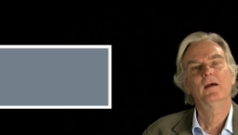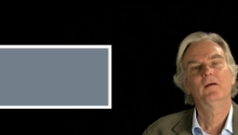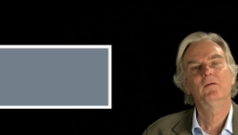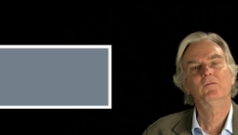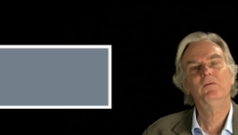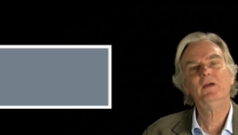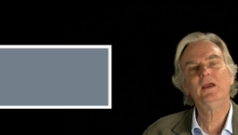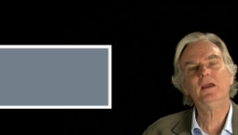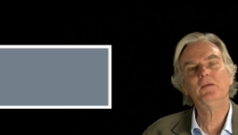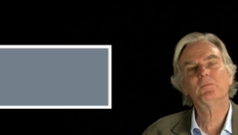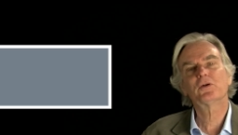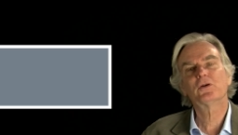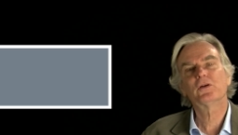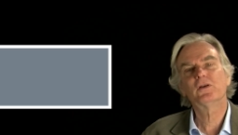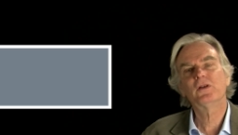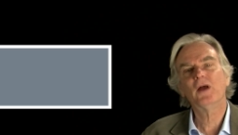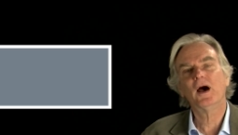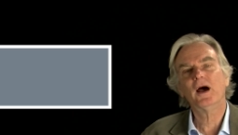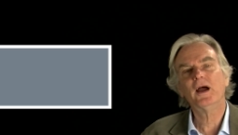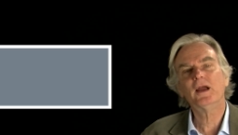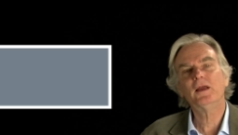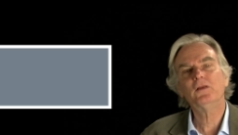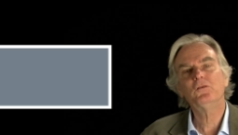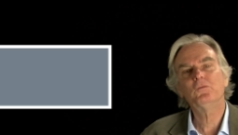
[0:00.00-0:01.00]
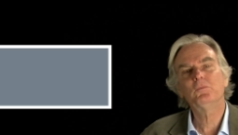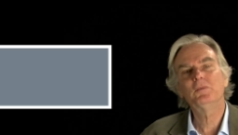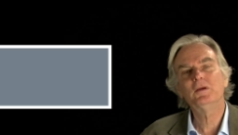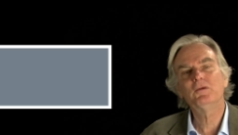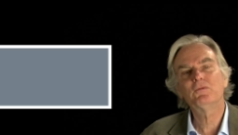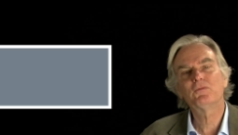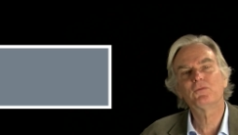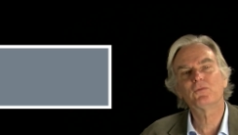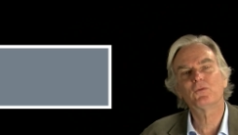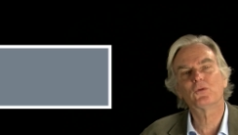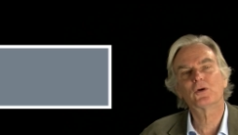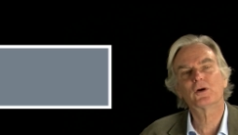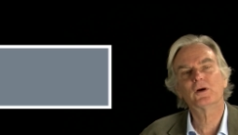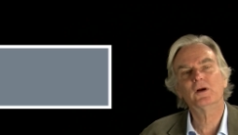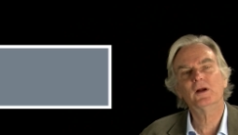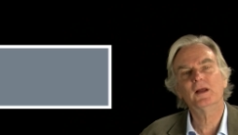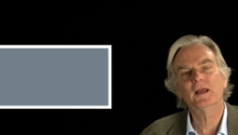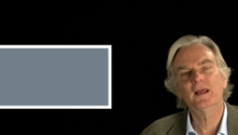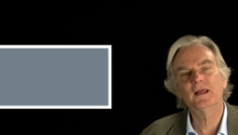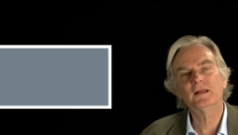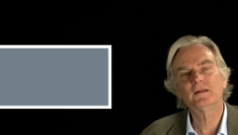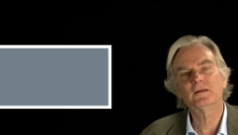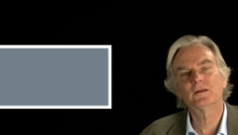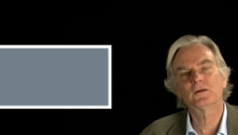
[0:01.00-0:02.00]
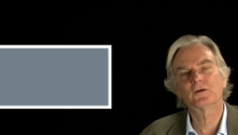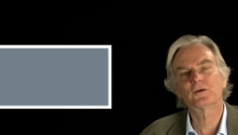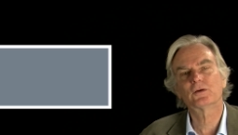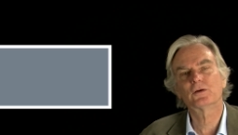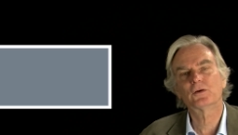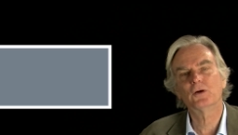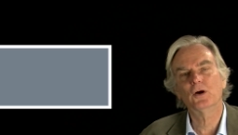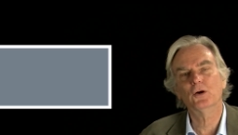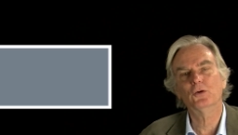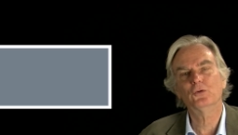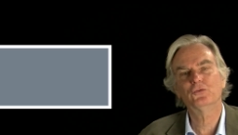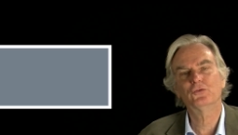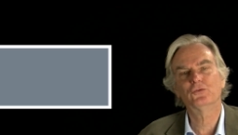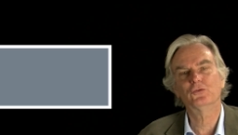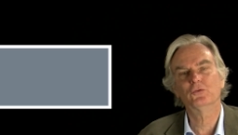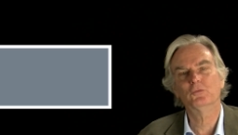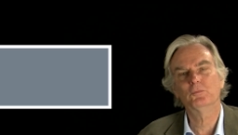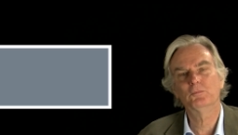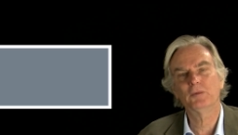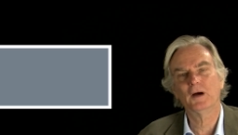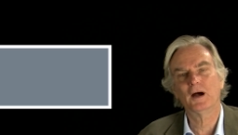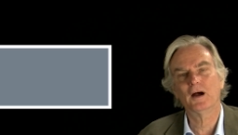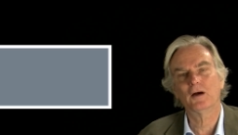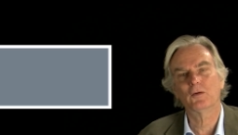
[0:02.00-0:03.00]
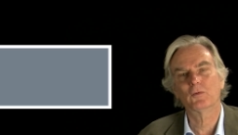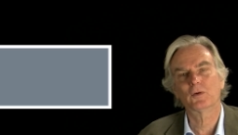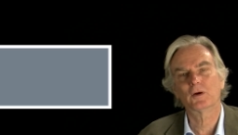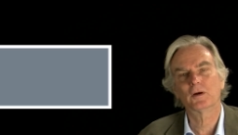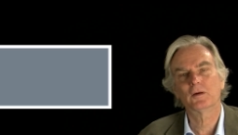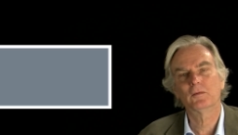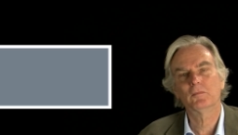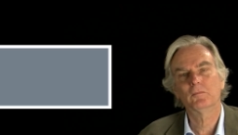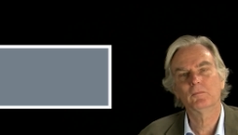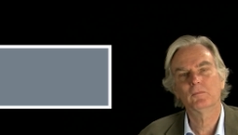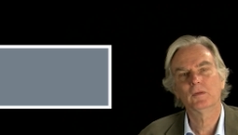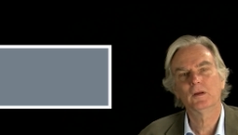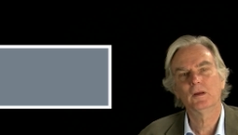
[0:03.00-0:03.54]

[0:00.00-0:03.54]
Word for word: Weber died before Hitler rose to power.